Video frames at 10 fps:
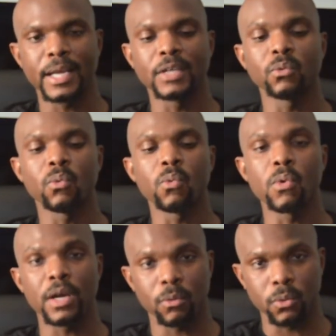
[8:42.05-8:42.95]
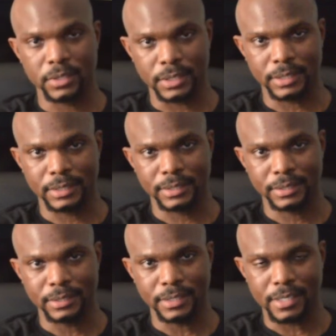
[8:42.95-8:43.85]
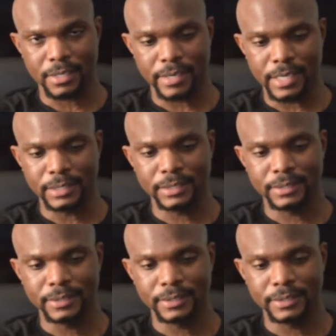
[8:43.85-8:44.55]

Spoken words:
and what was it? Alright.